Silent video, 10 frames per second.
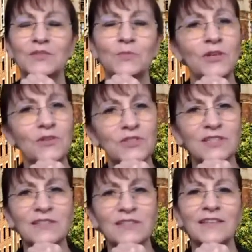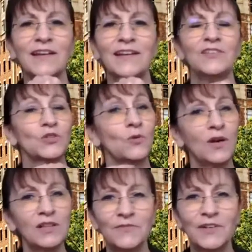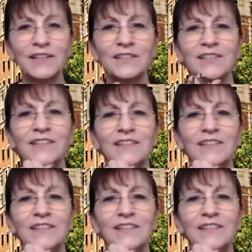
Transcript: workers in society, as qualified